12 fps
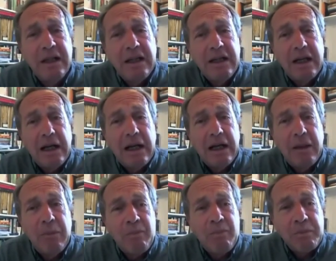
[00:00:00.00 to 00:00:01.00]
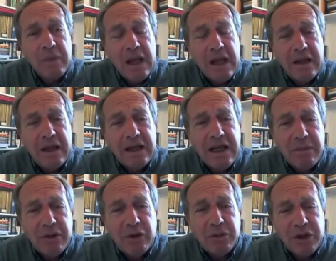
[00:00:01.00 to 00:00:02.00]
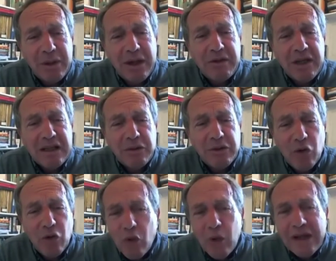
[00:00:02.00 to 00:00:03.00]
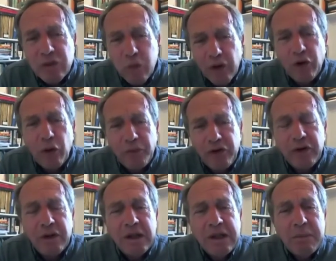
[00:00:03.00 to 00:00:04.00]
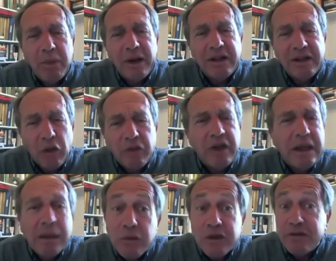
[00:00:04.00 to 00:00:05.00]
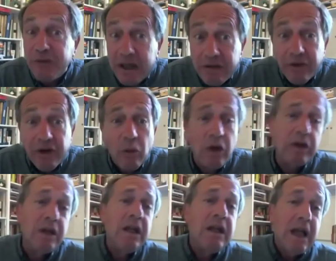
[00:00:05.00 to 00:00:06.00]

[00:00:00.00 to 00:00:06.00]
They keep their options open. I think this was always one option, but I don't think it was the favorite one.